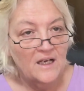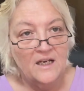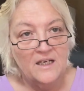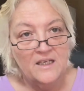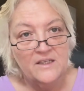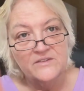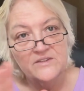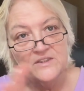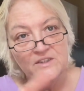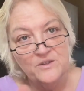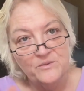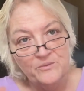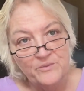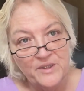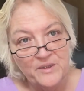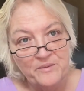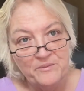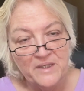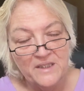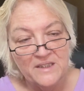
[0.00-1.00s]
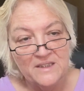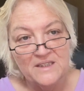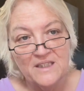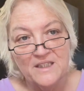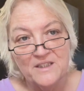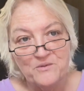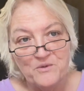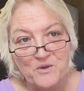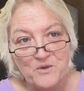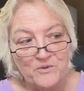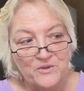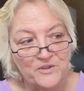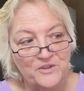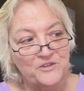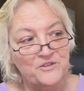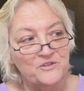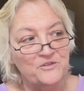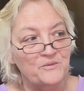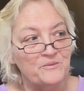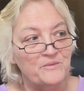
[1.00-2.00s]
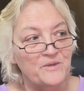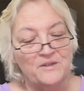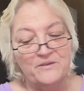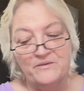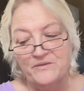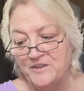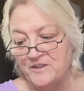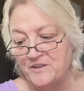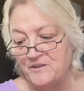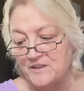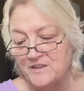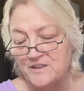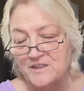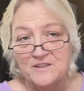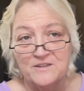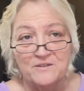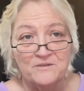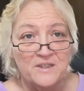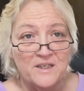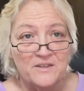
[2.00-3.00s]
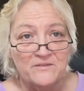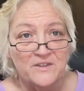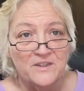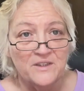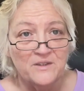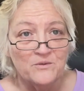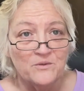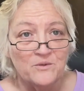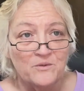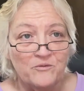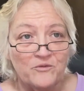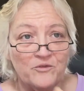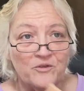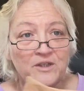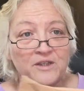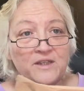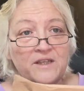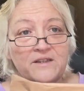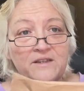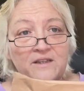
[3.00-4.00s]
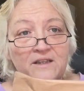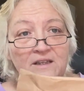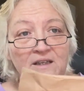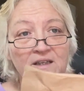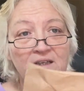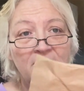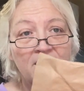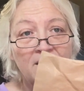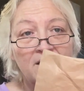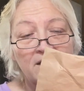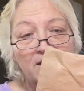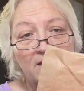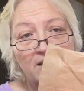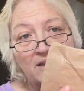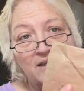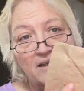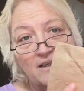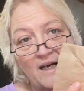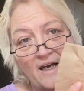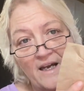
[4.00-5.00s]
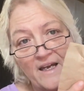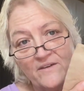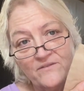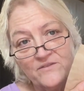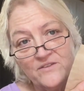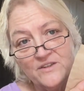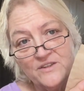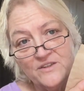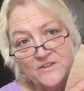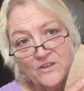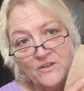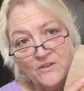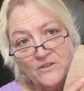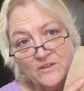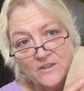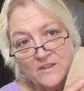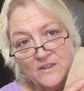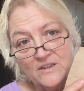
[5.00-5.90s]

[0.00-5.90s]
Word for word: I have such a big mess. That's why I want to do a mail video. I just don't have any room for anything. I have to start